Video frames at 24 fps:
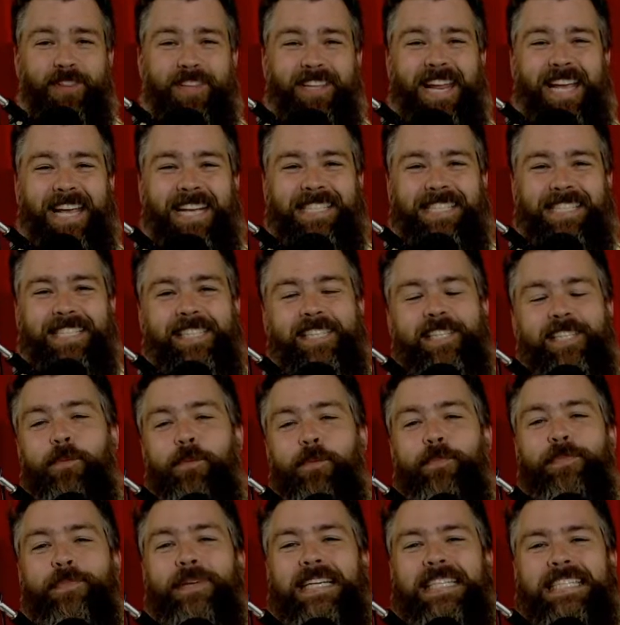for the next little
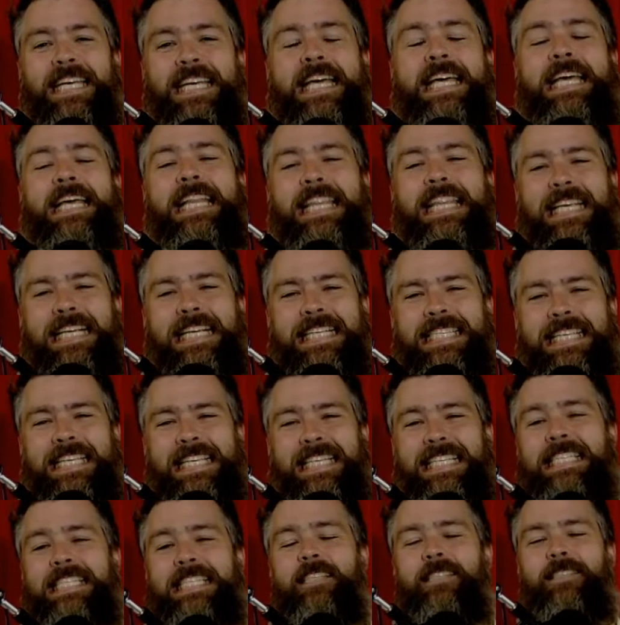bit. This
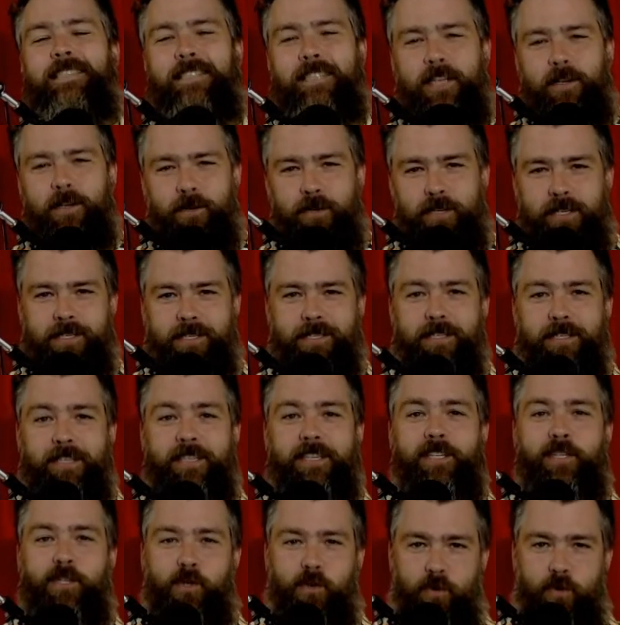is
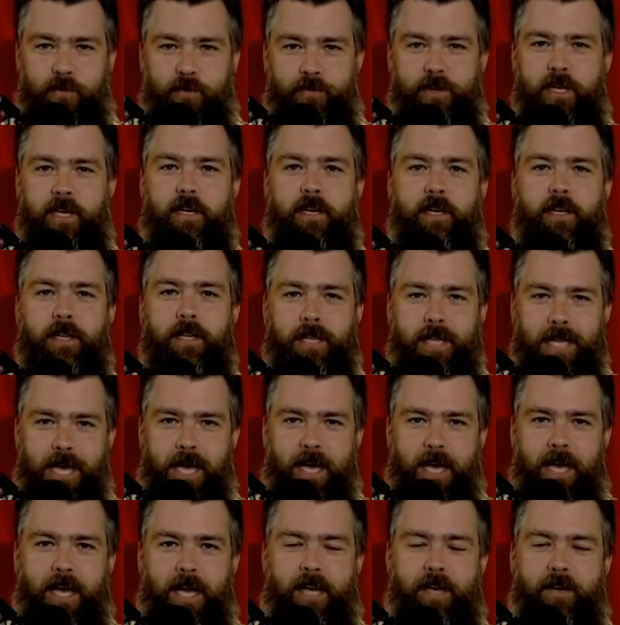Seriously Trivia
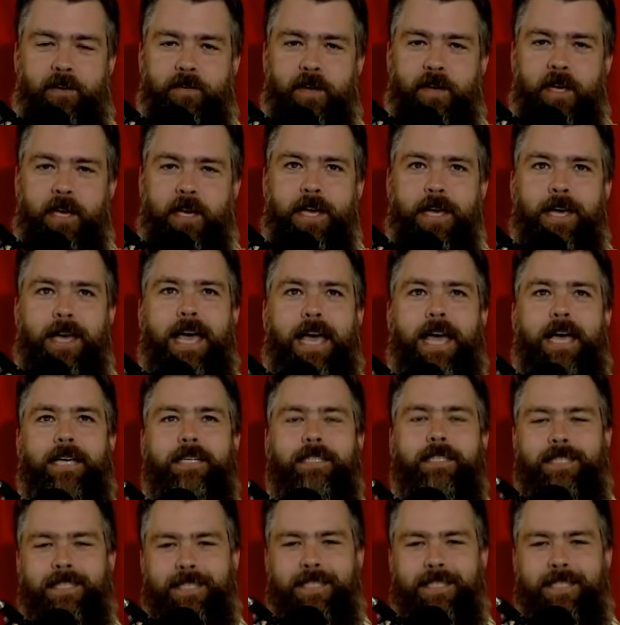Live, as